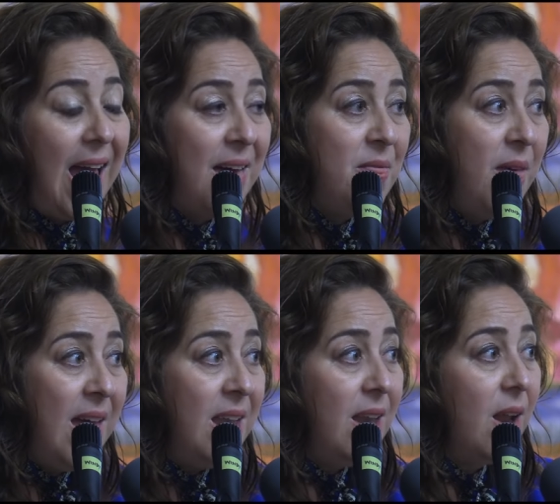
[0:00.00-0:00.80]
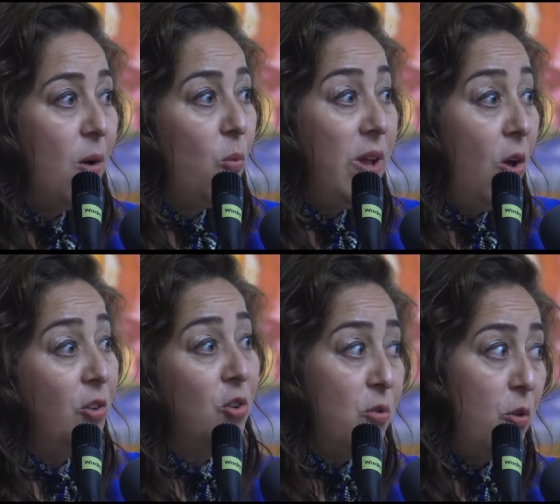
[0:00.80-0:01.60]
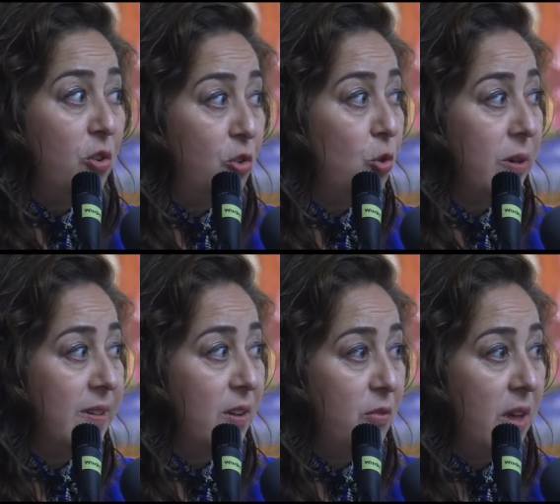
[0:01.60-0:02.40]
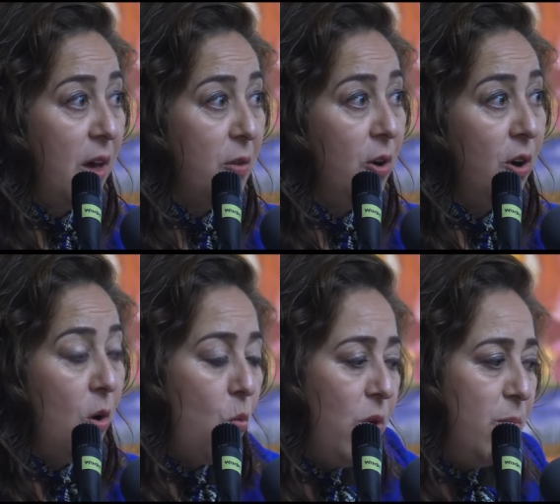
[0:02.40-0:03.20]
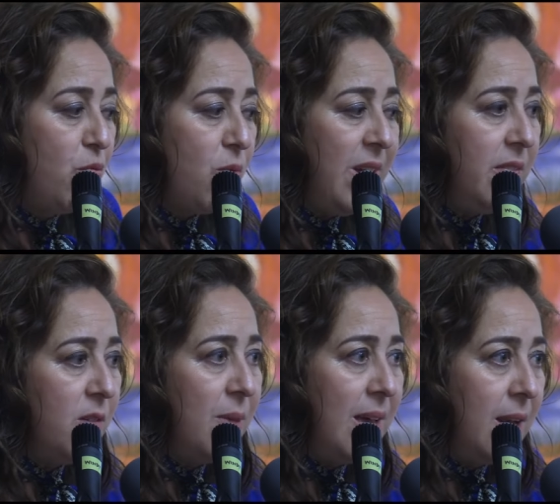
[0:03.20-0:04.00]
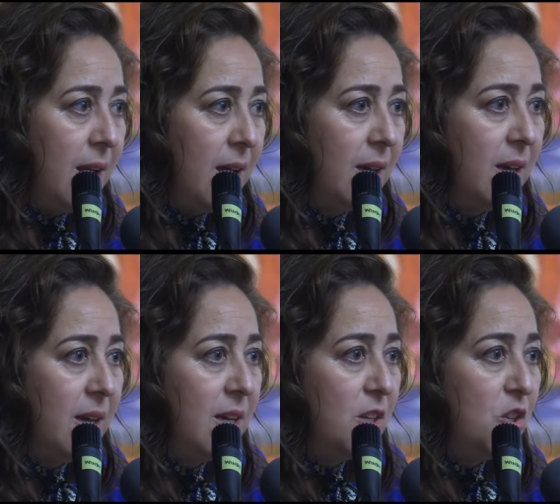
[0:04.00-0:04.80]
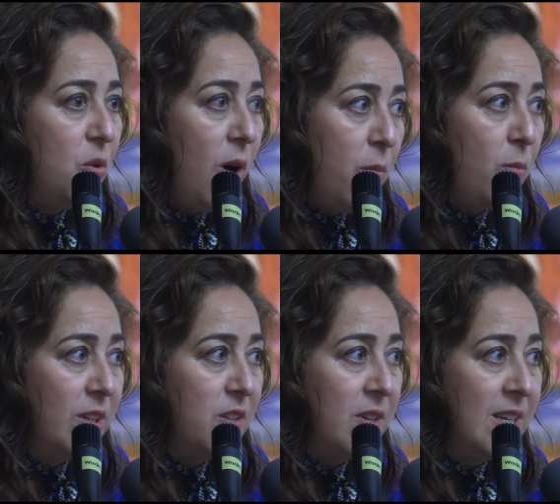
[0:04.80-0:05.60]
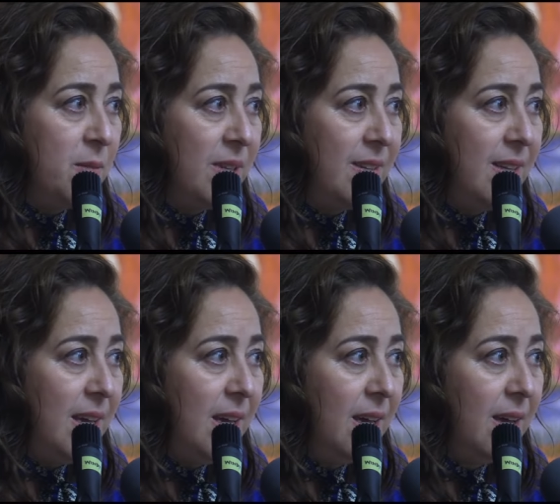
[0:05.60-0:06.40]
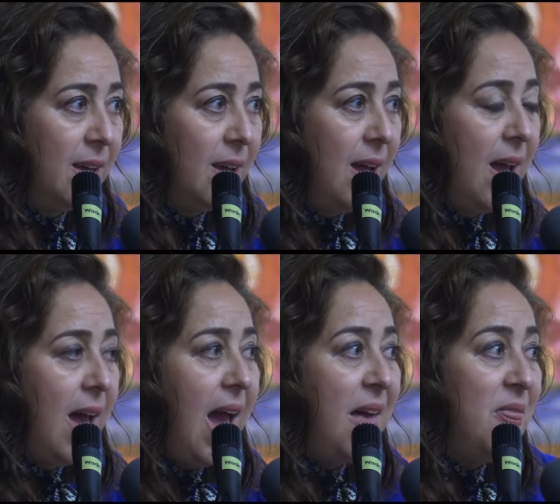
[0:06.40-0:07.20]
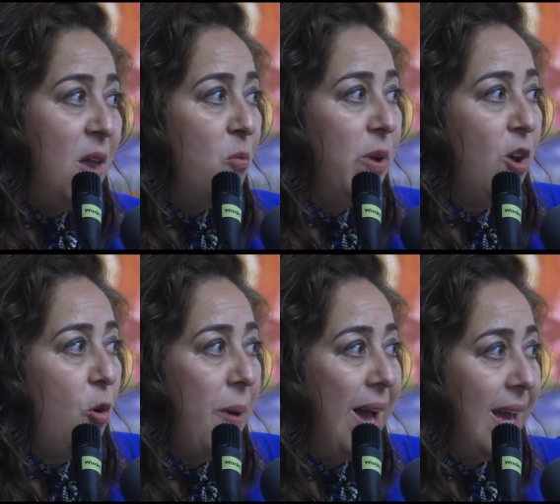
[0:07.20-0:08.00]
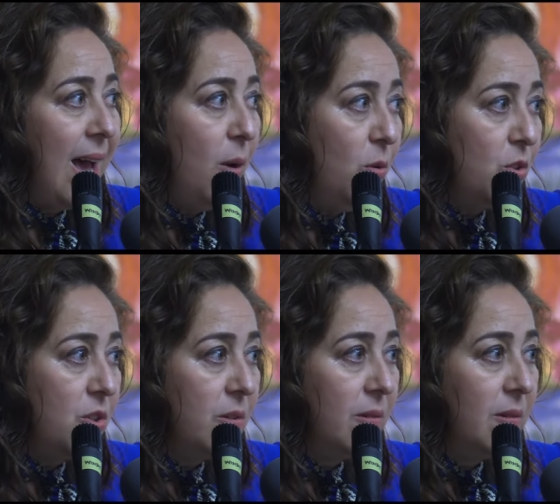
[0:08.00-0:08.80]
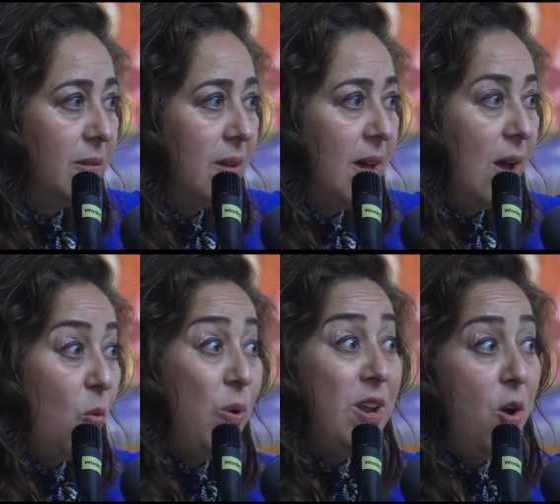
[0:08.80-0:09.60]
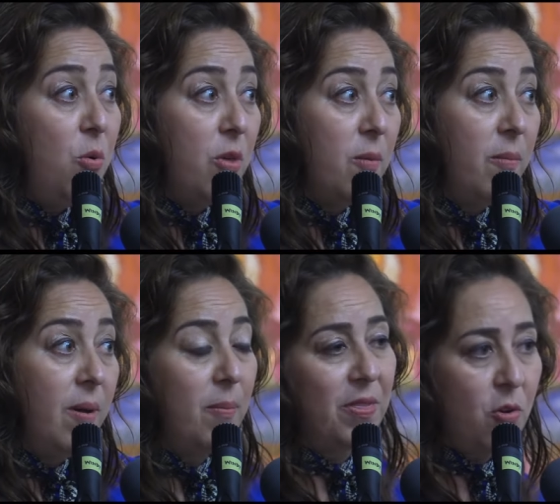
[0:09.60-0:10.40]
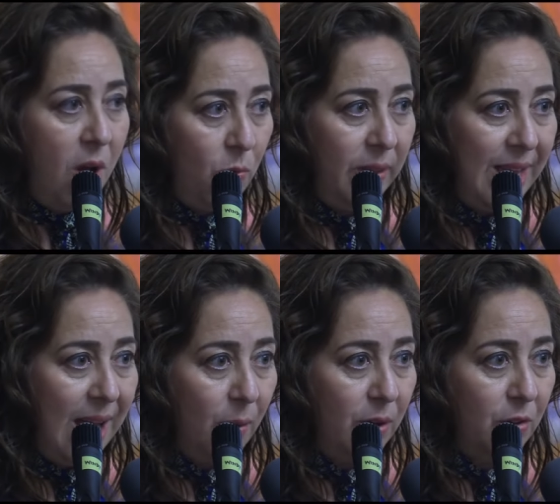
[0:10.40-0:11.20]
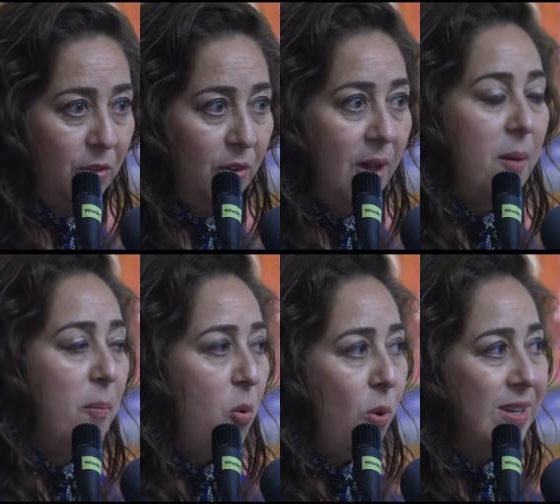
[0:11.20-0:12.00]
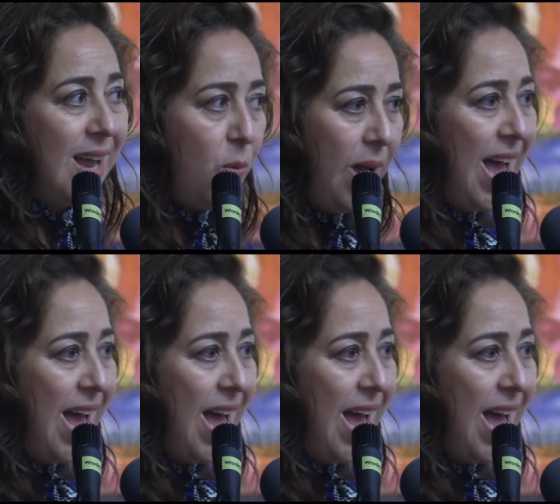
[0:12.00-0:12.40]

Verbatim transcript: and then we also know the stories of the other. We bring them in to our moments of intimacy, and then we go back out. We know them, but they're not really ours. But what